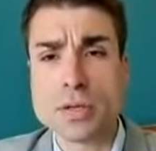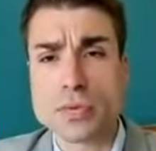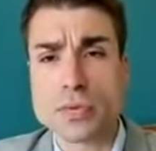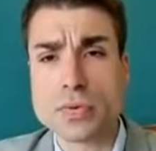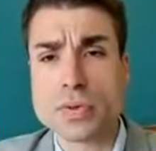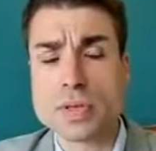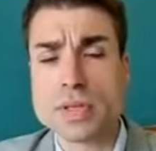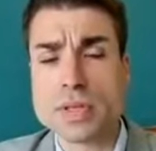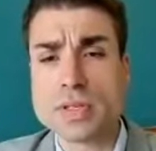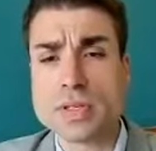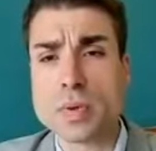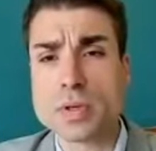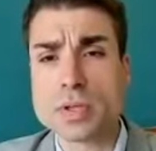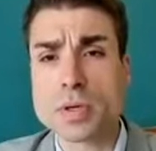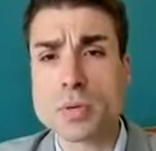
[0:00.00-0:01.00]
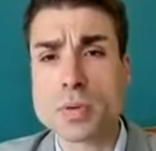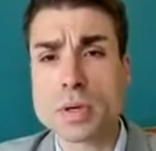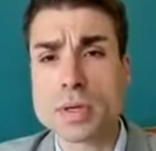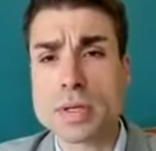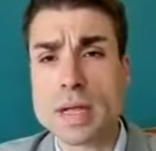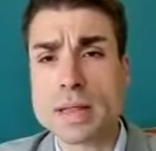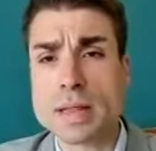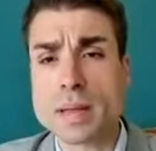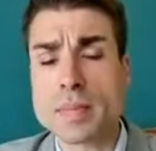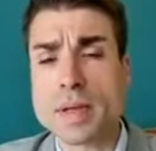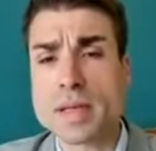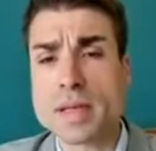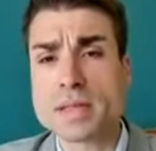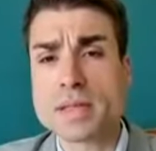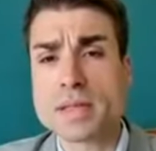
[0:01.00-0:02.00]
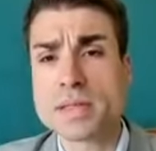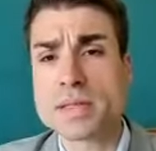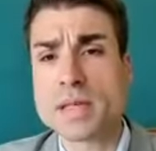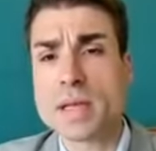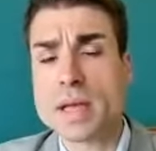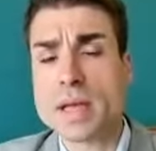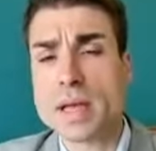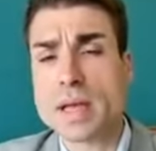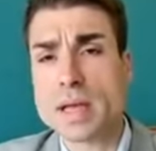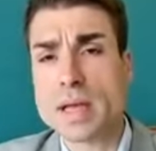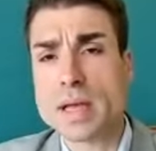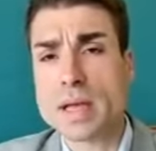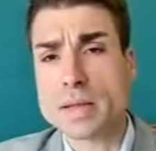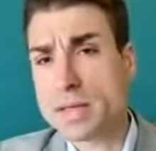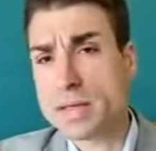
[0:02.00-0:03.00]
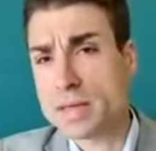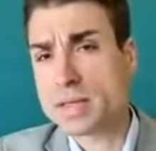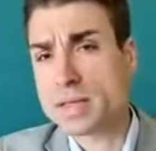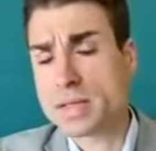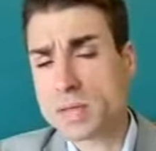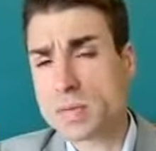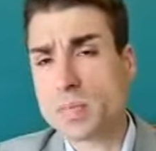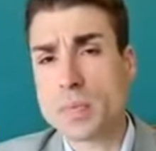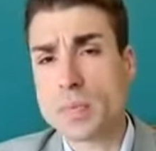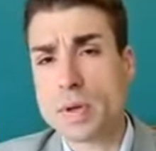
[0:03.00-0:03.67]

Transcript: through these particular databases. This